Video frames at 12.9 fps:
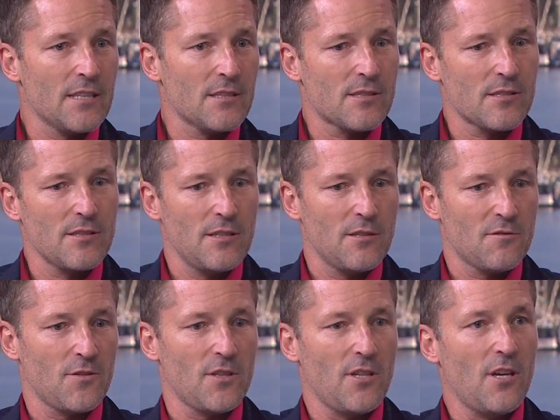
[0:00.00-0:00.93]
is, you know,
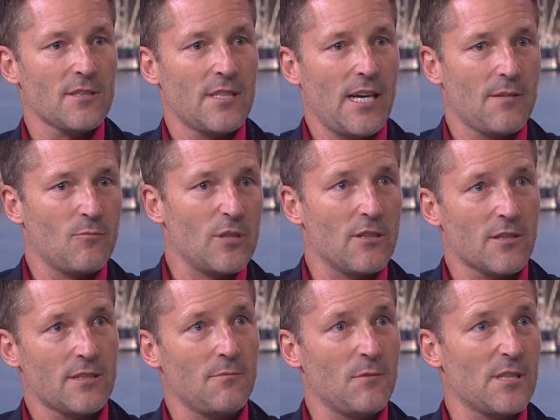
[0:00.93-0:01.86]
for a long time we
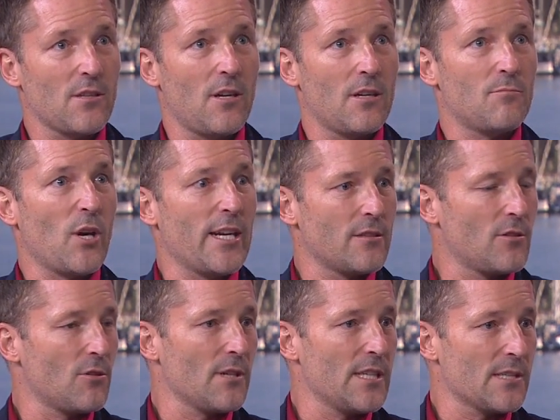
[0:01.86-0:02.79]
looked and we saw a bright,
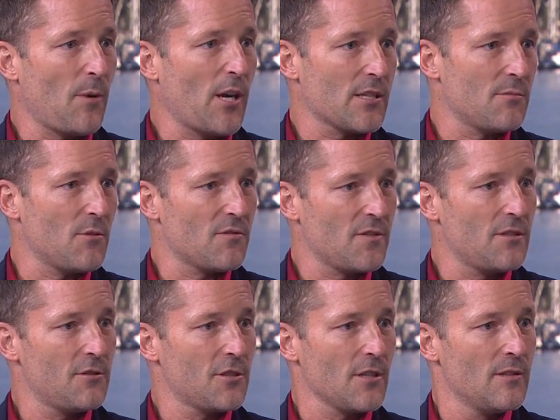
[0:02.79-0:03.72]
glorious, possible
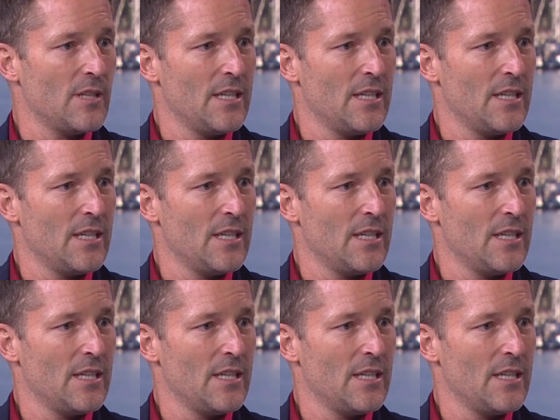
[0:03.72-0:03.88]
future.